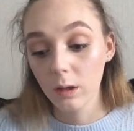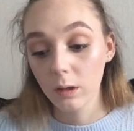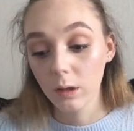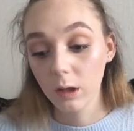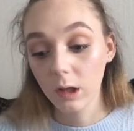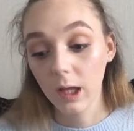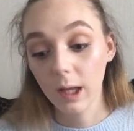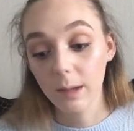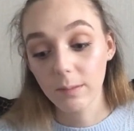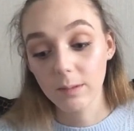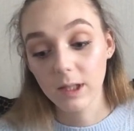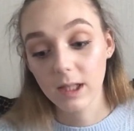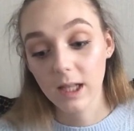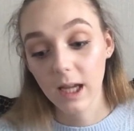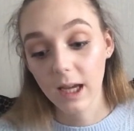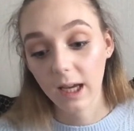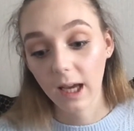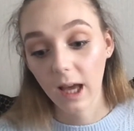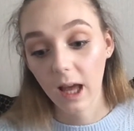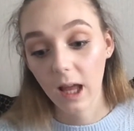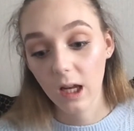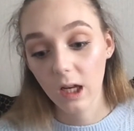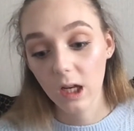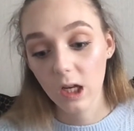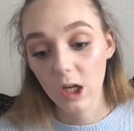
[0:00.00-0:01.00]
lipstick
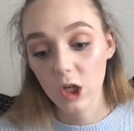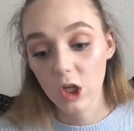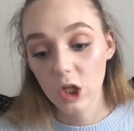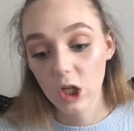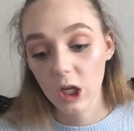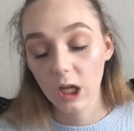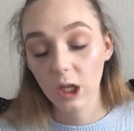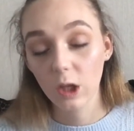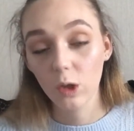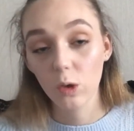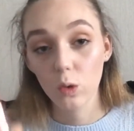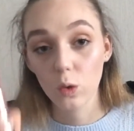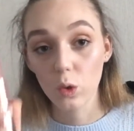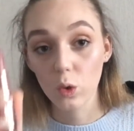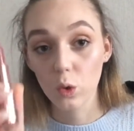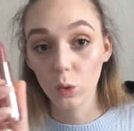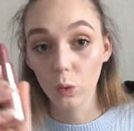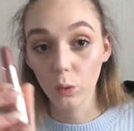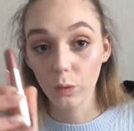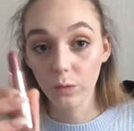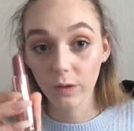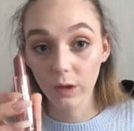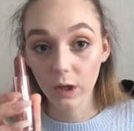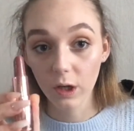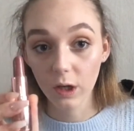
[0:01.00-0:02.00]
in the shade
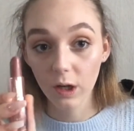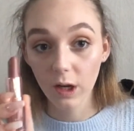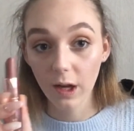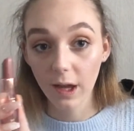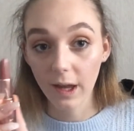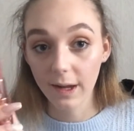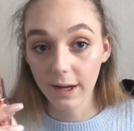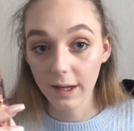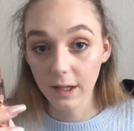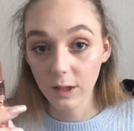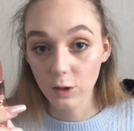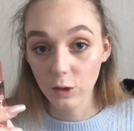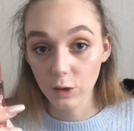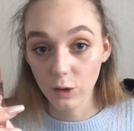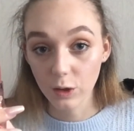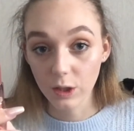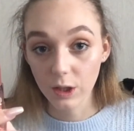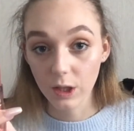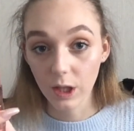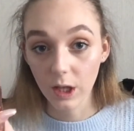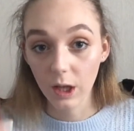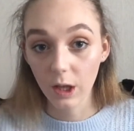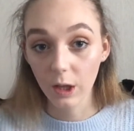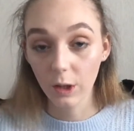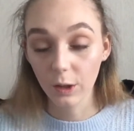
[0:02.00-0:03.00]
Chauffeur, and it
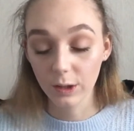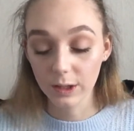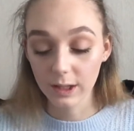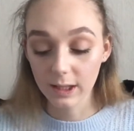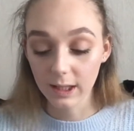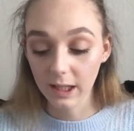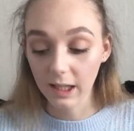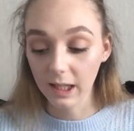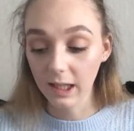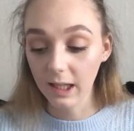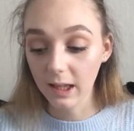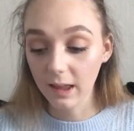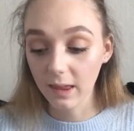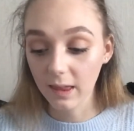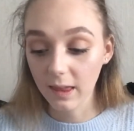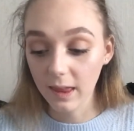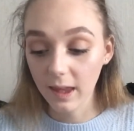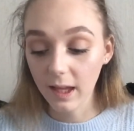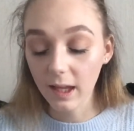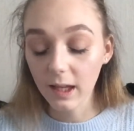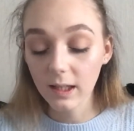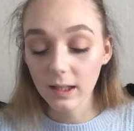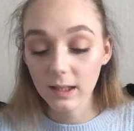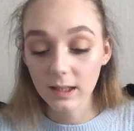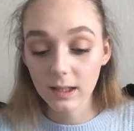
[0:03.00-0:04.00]
just looks like
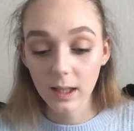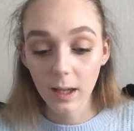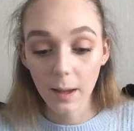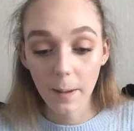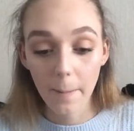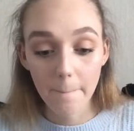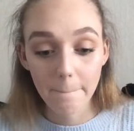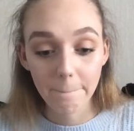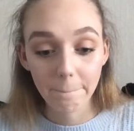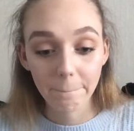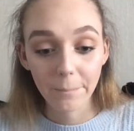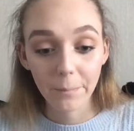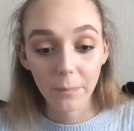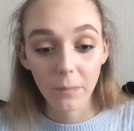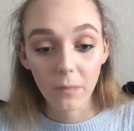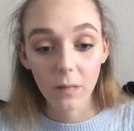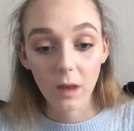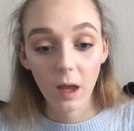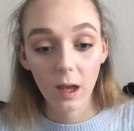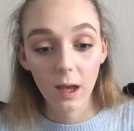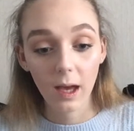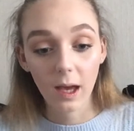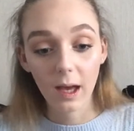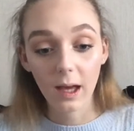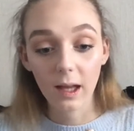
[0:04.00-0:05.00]
this,
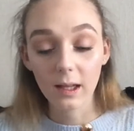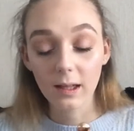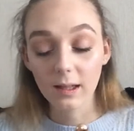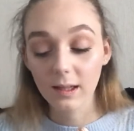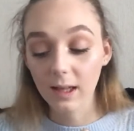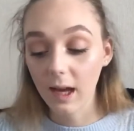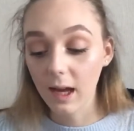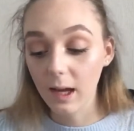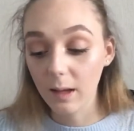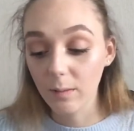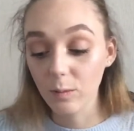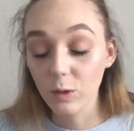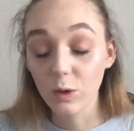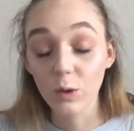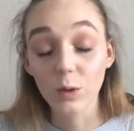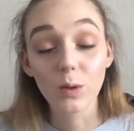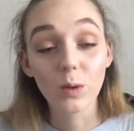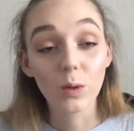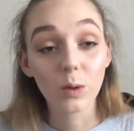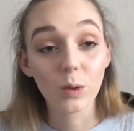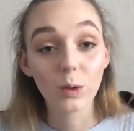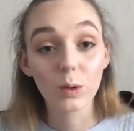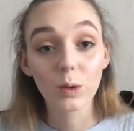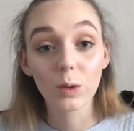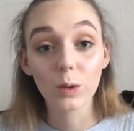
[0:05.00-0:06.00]
and I'm just
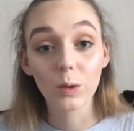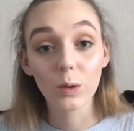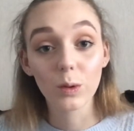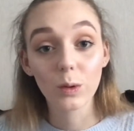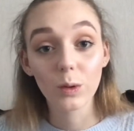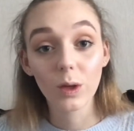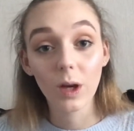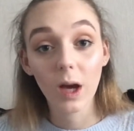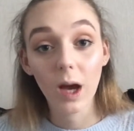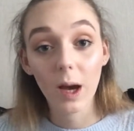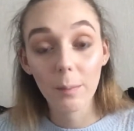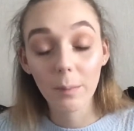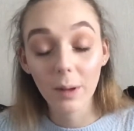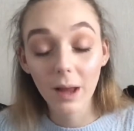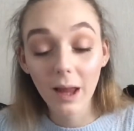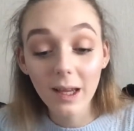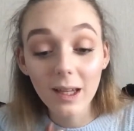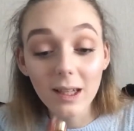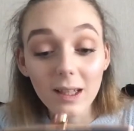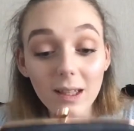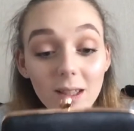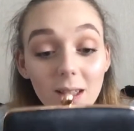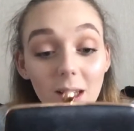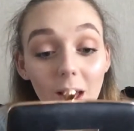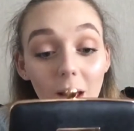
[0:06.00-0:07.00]
going to apply
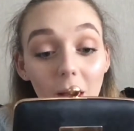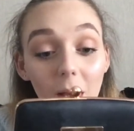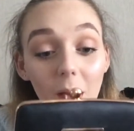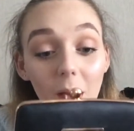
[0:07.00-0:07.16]
it.